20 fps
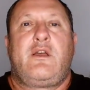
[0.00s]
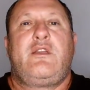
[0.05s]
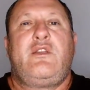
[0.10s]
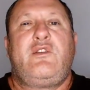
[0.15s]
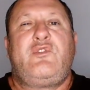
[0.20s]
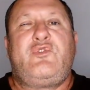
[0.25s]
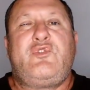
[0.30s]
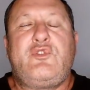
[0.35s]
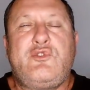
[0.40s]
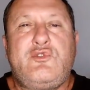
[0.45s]

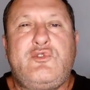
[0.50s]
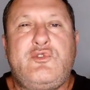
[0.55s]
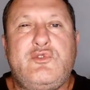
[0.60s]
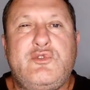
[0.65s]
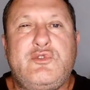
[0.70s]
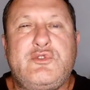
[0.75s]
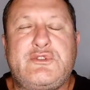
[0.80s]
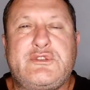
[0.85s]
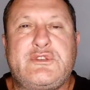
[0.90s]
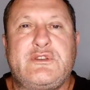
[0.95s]
if you
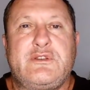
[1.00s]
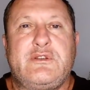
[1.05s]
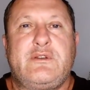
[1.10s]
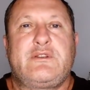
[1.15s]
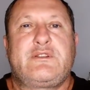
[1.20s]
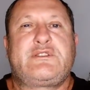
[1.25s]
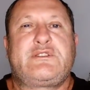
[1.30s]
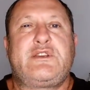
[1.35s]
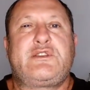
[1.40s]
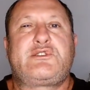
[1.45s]
use
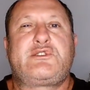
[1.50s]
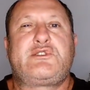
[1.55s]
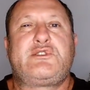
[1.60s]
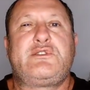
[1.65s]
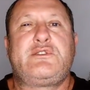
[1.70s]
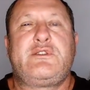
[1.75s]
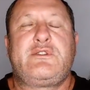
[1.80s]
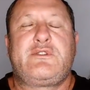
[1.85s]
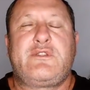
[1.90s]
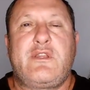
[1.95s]

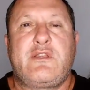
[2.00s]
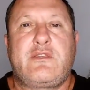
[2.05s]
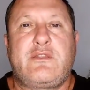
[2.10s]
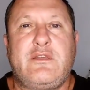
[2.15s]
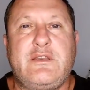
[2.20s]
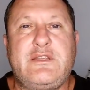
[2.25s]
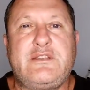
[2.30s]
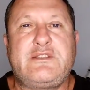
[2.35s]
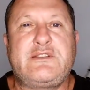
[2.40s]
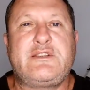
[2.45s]
Section
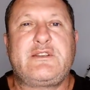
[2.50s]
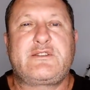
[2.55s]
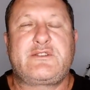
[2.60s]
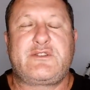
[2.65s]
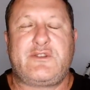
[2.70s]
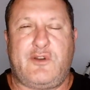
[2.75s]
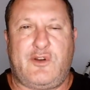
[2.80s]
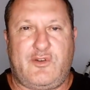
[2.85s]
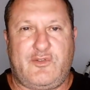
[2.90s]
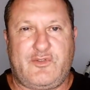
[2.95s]

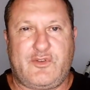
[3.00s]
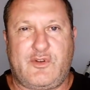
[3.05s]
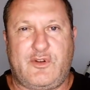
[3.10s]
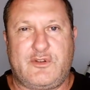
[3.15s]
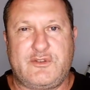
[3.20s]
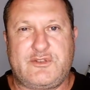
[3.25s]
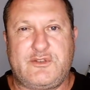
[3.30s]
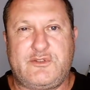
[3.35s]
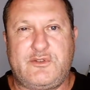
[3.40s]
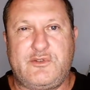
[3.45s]
36 of the
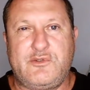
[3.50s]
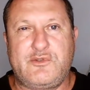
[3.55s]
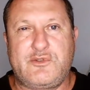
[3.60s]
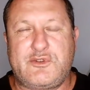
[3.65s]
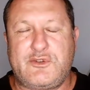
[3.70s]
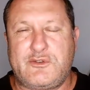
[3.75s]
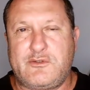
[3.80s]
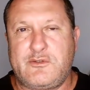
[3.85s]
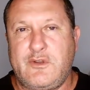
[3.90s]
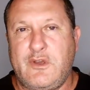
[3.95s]

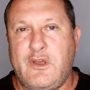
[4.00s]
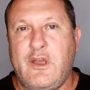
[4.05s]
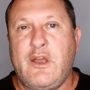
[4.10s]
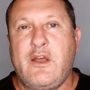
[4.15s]
Constitution,